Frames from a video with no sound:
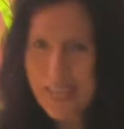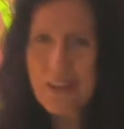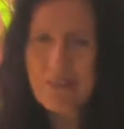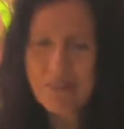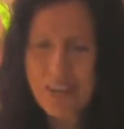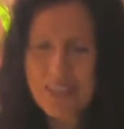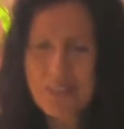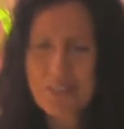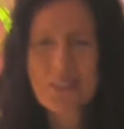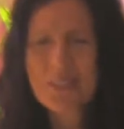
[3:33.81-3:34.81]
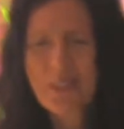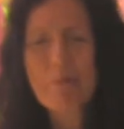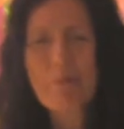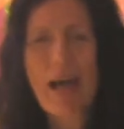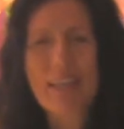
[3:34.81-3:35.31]
I invite you to
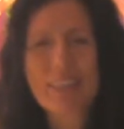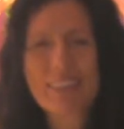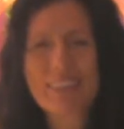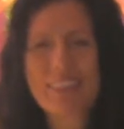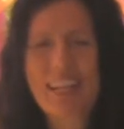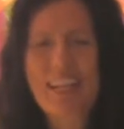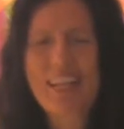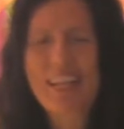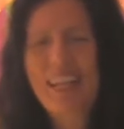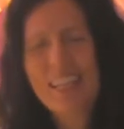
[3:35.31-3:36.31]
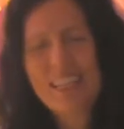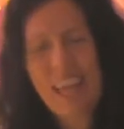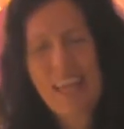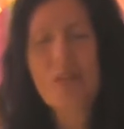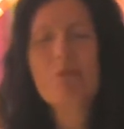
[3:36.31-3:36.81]
step back and
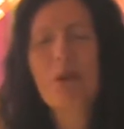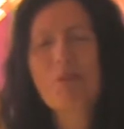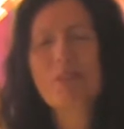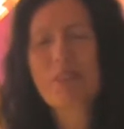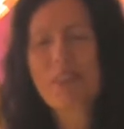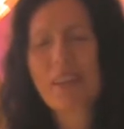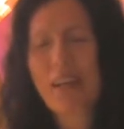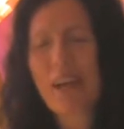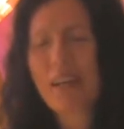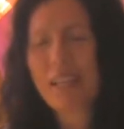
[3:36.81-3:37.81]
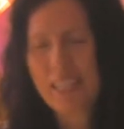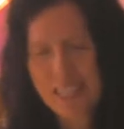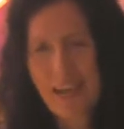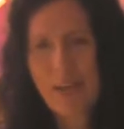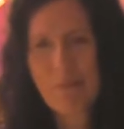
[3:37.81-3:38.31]
take a moment in
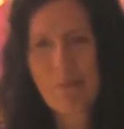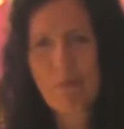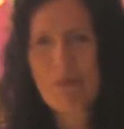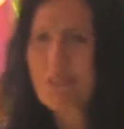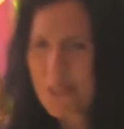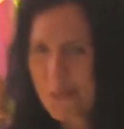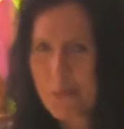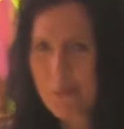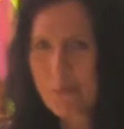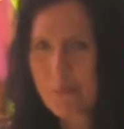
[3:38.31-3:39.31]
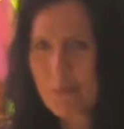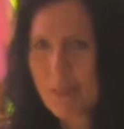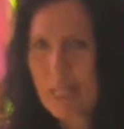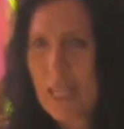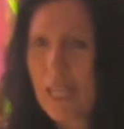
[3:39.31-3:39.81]
time for you
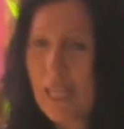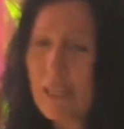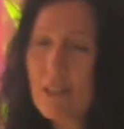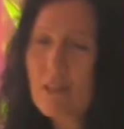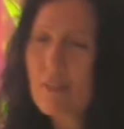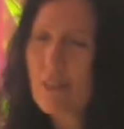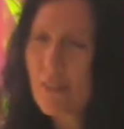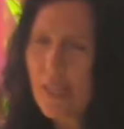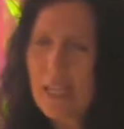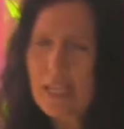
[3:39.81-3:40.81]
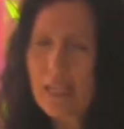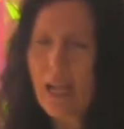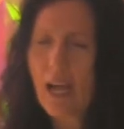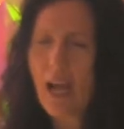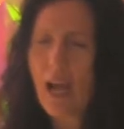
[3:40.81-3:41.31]
and think
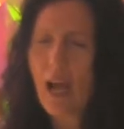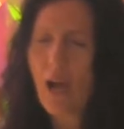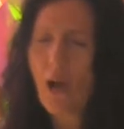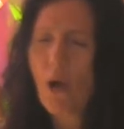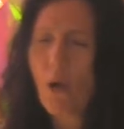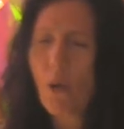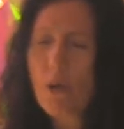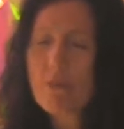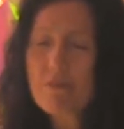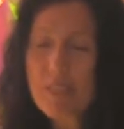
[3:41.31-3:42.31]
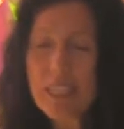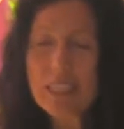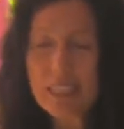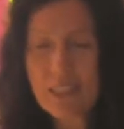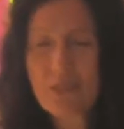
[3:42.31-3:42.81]
or
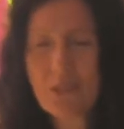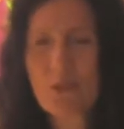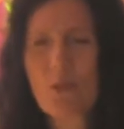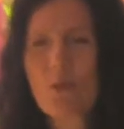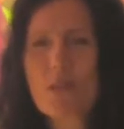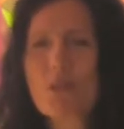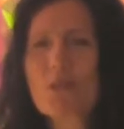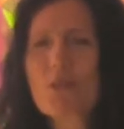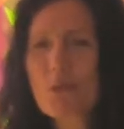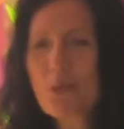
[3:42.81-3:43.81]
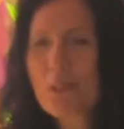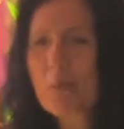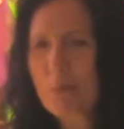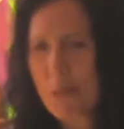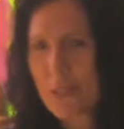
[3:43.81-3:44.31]
feel into what is truly
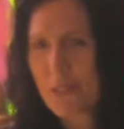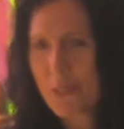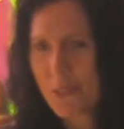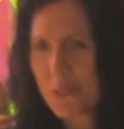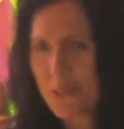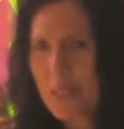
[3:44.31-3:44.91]
important to you.